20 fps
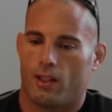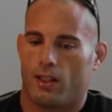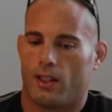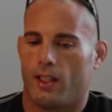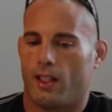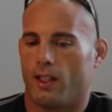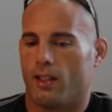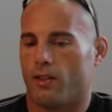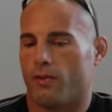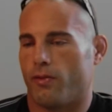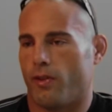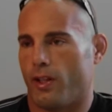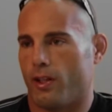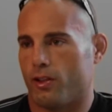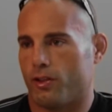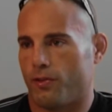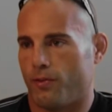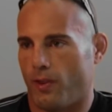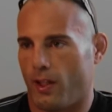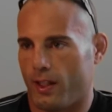getting the
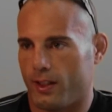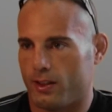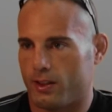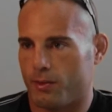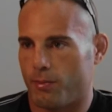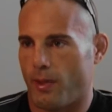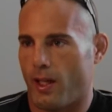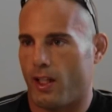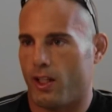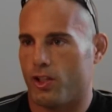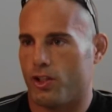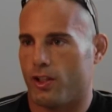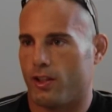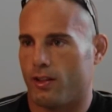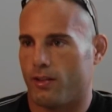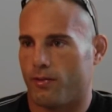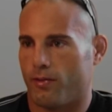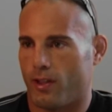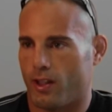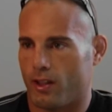fighters fights, managing
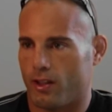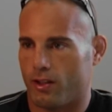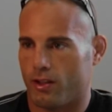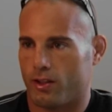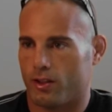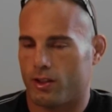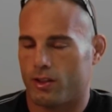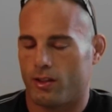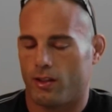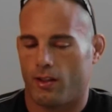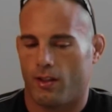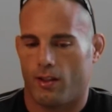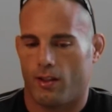the fighters,